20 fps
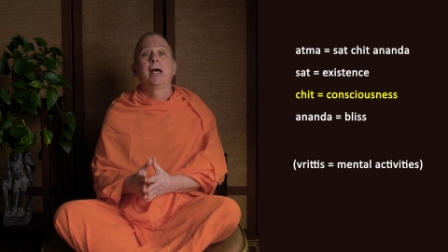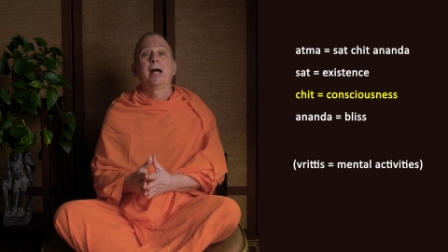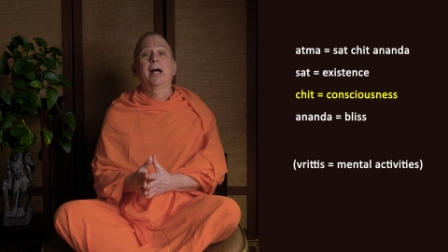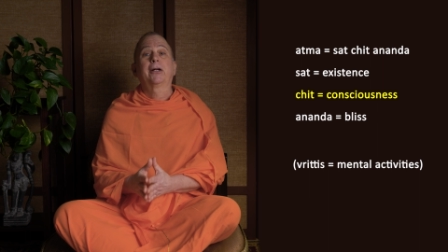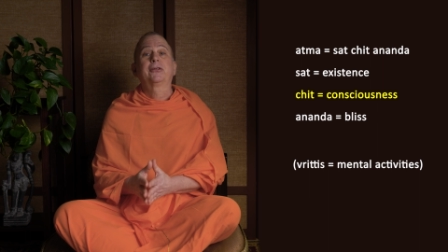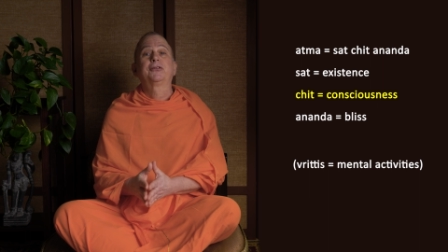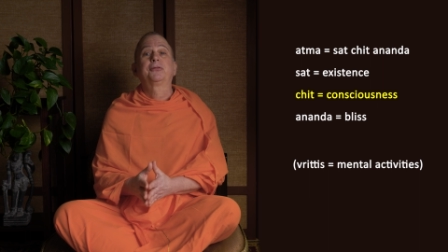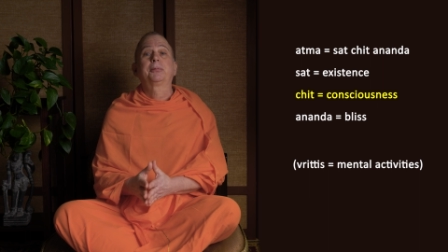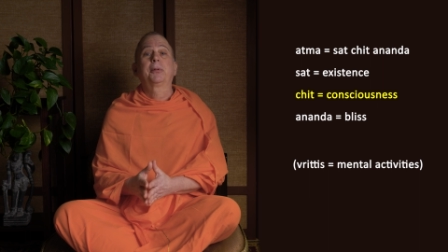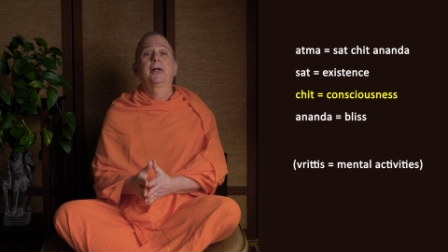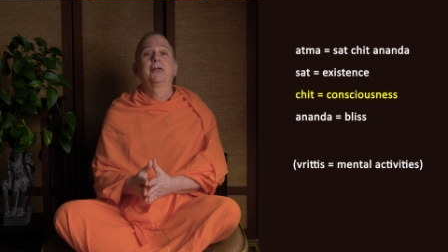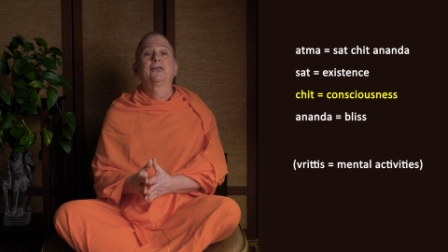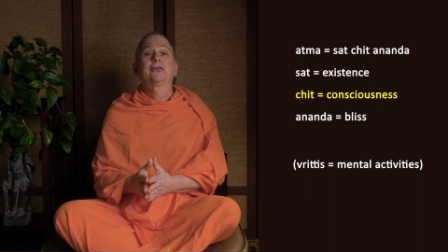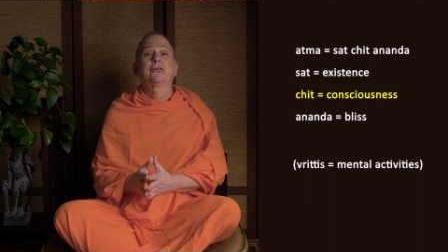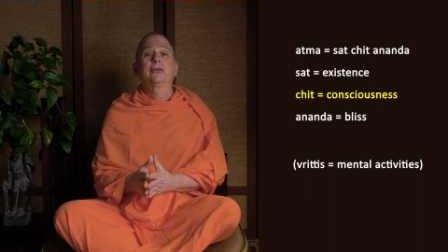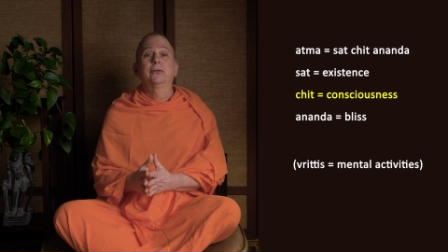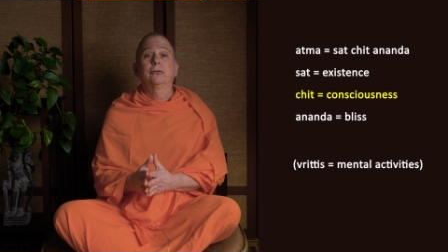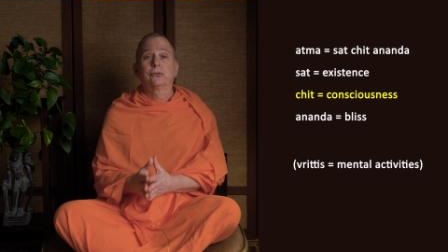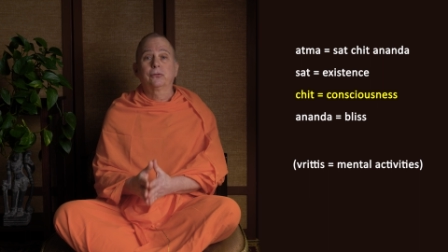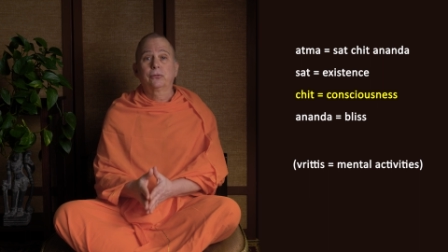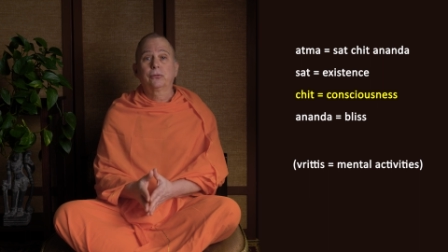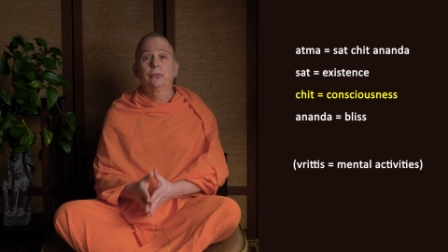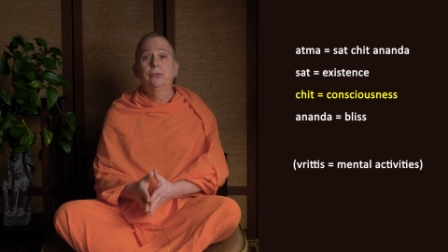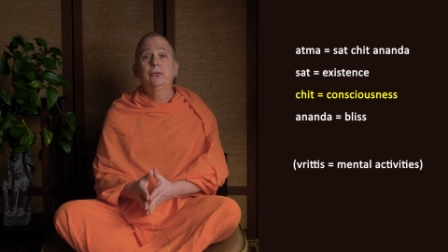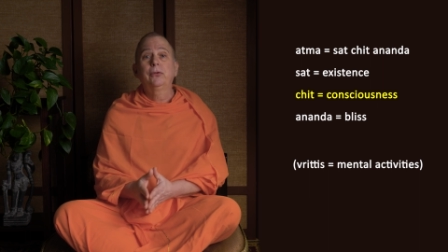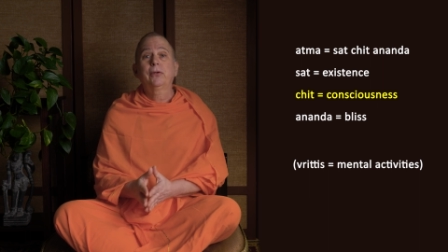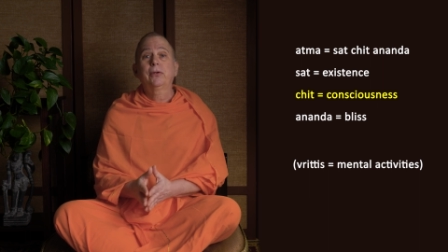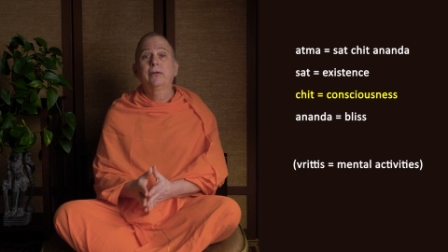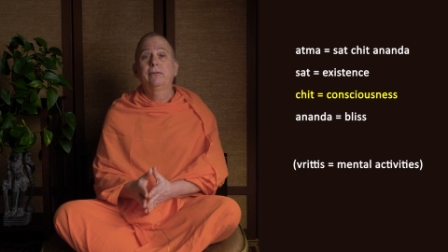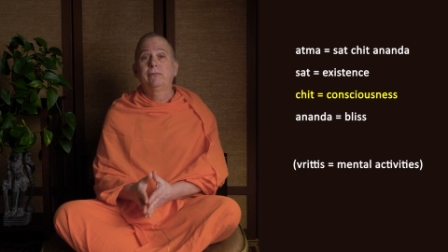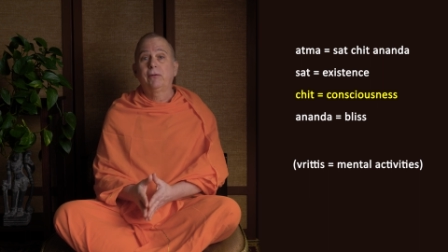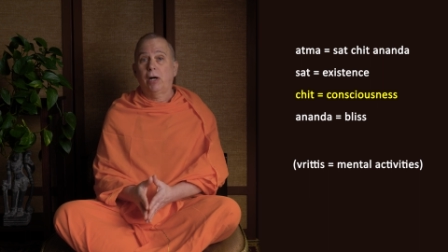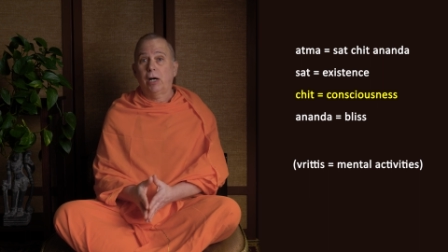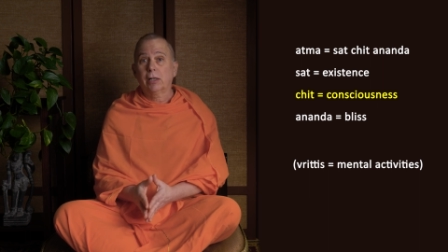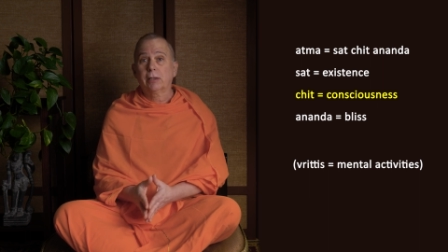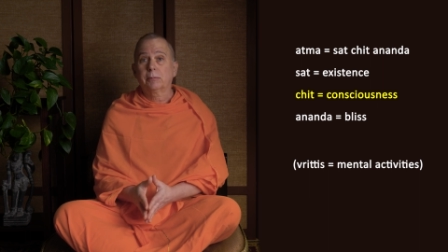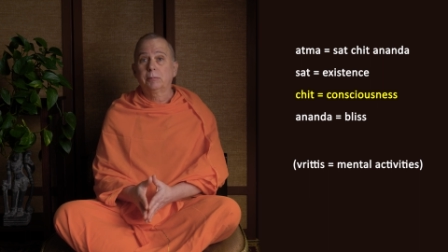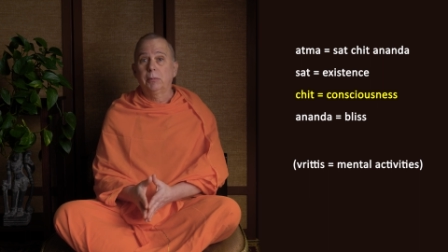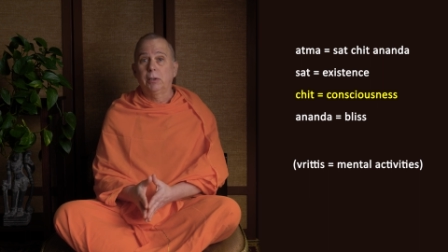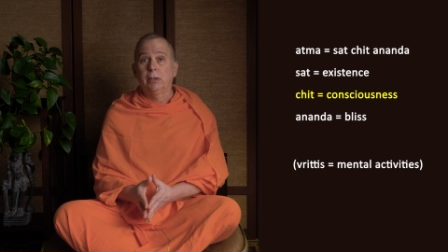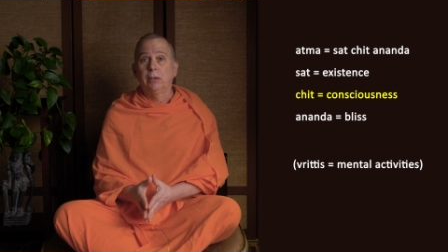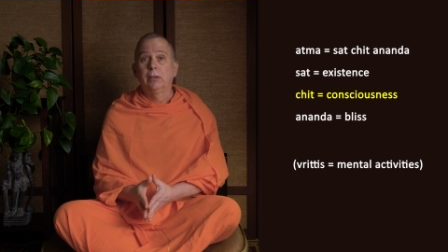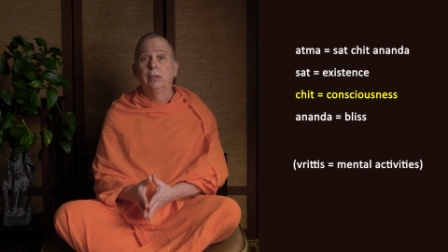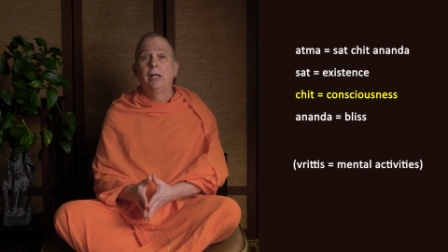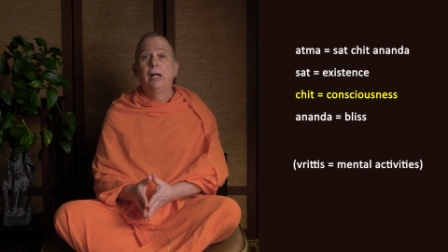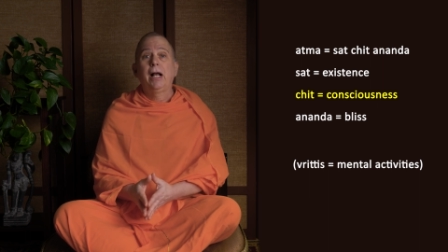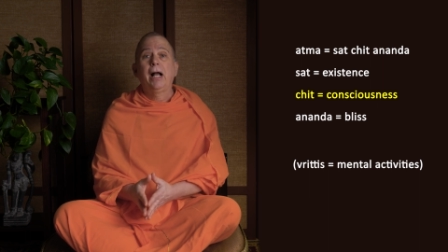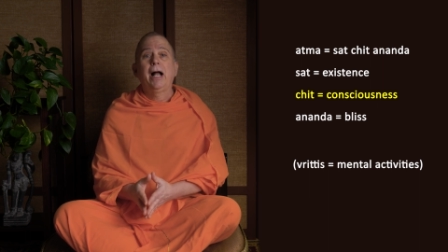express the truth of Atma